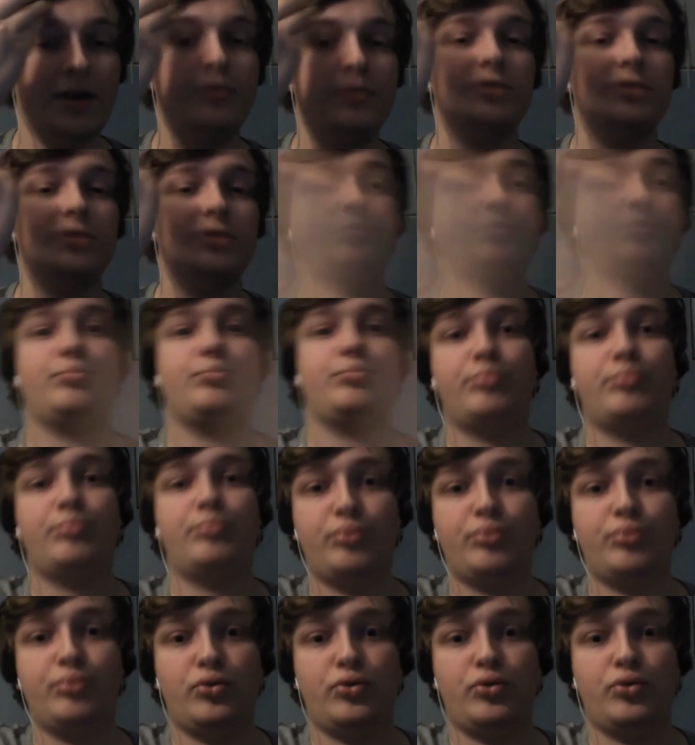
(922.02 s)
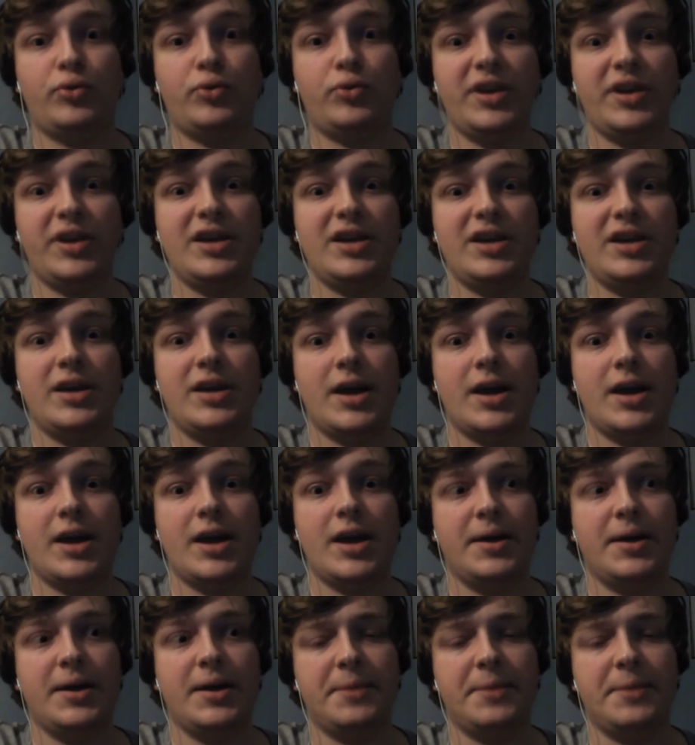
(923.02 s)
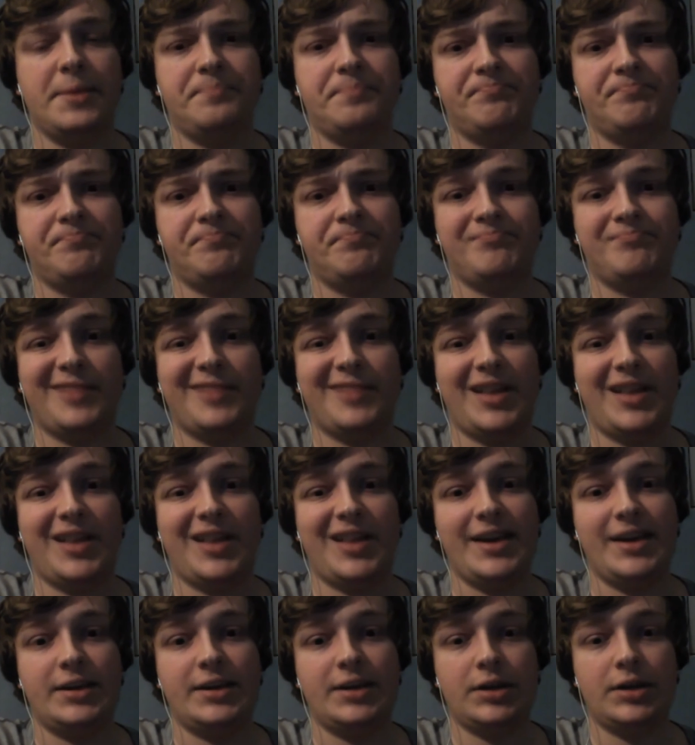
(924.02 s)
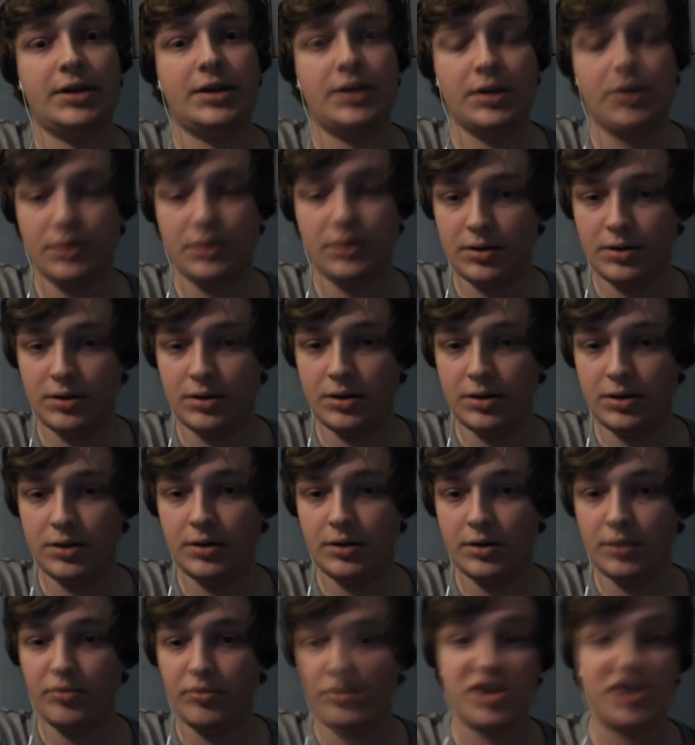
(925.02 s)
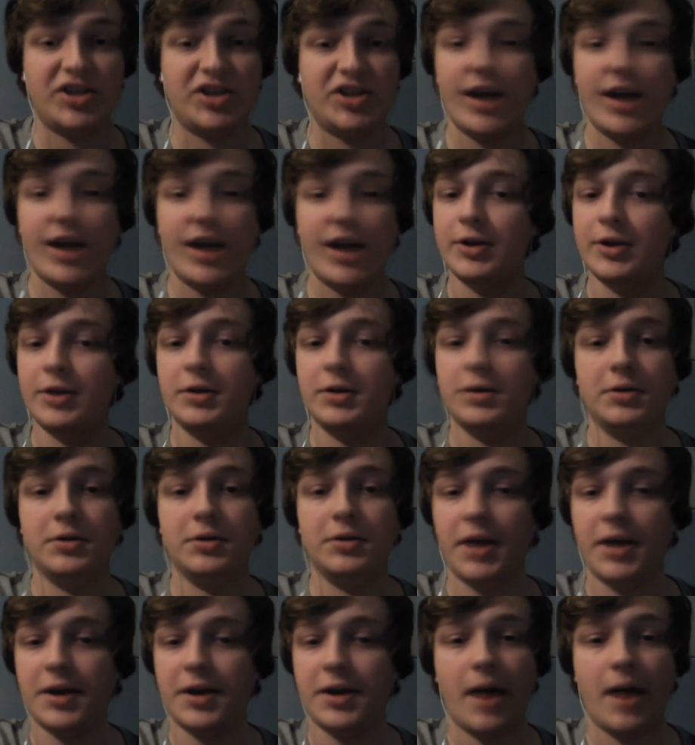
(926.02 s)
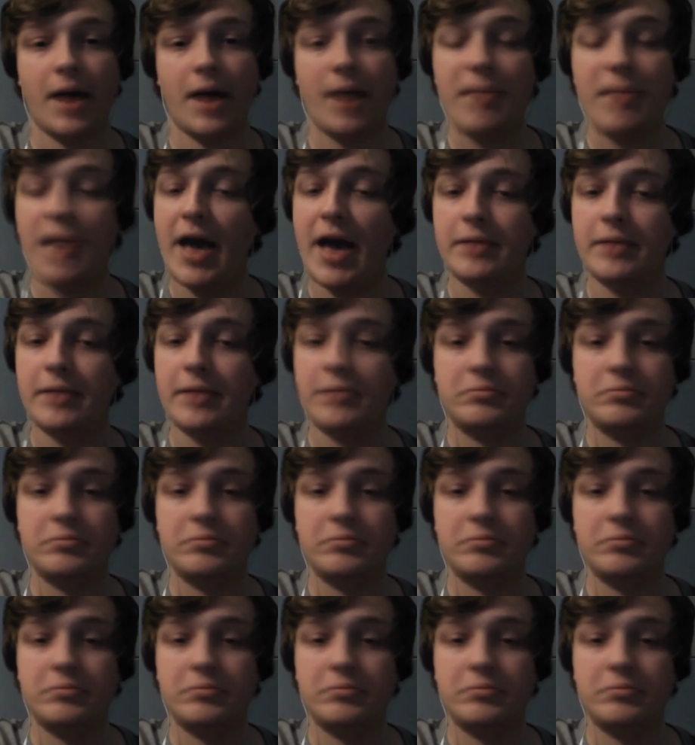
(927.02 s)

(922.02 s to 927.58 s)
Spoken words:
was pretty like pretty standard, like not bad,